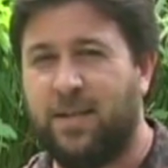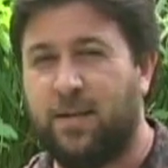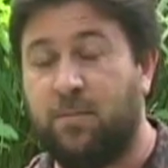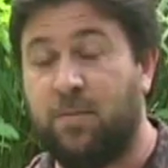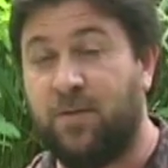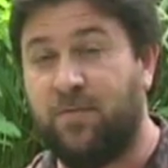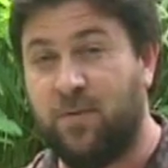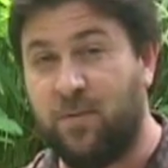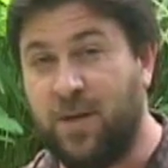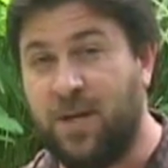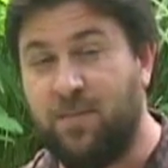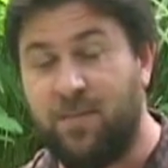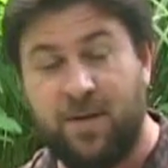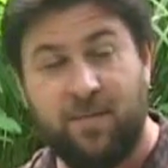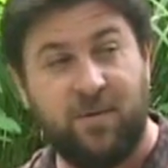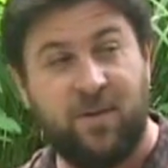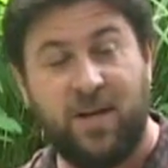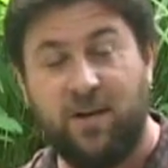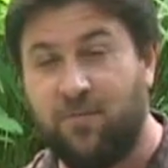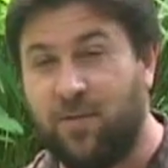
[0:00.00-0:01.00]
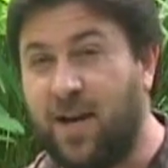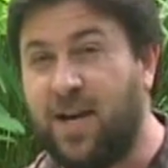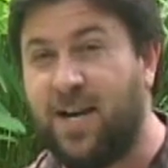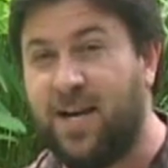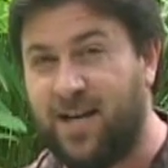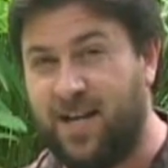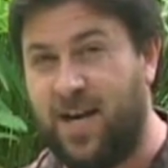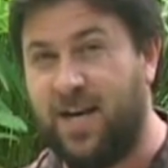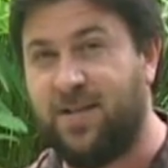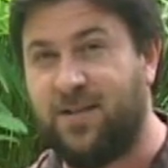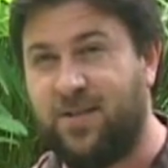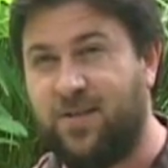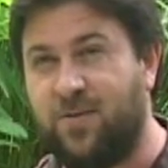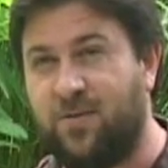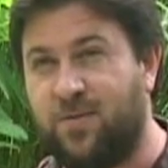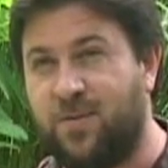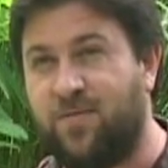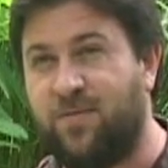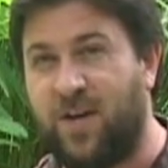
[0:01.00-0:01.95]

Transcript: But for many people, they recognize those